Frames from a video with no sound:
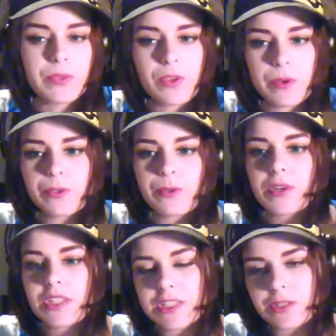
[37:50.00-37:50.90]
Which
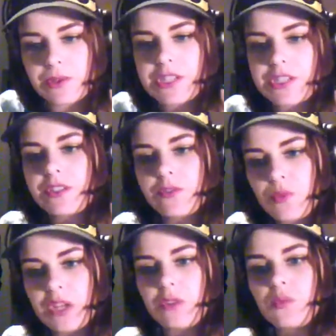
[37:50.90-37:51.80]
was also a
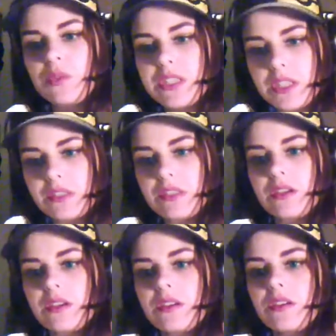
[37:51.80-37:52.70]
consideration when we
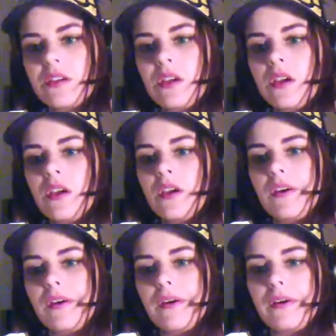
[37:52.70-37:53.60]
did the
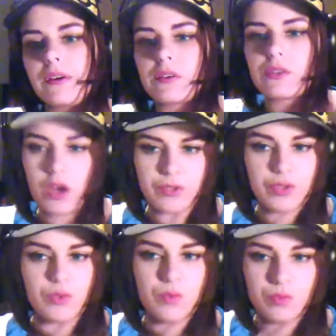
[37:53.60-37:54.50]

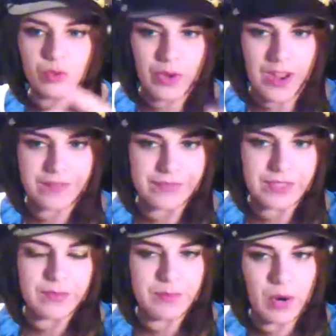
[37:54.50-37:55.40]
costume
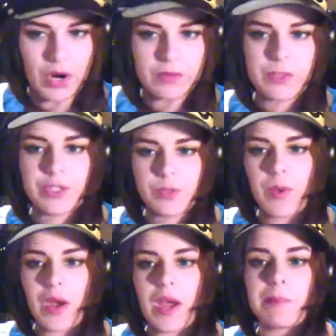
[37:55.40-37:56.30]
craft part, which
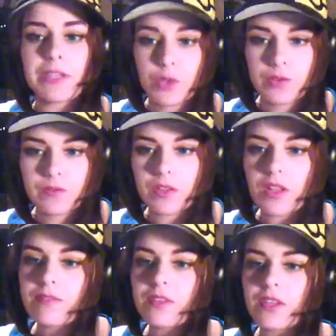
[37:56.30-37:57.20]
is why my skirt
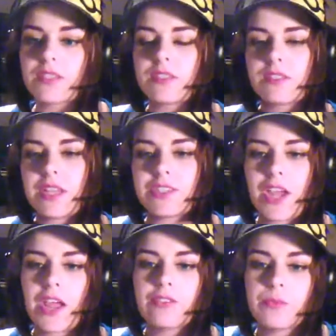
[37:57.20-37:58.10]
fell off, because it's
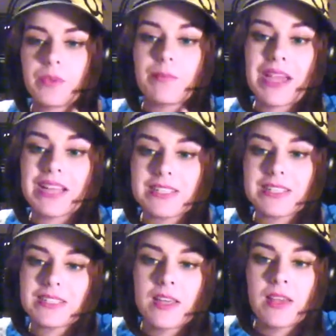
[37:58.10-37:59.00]
attached with
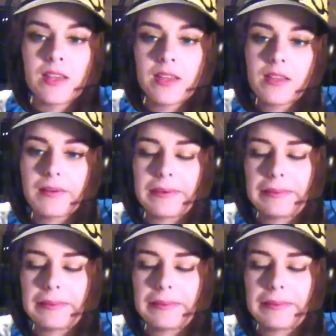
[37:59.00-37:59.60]
magnets. Right.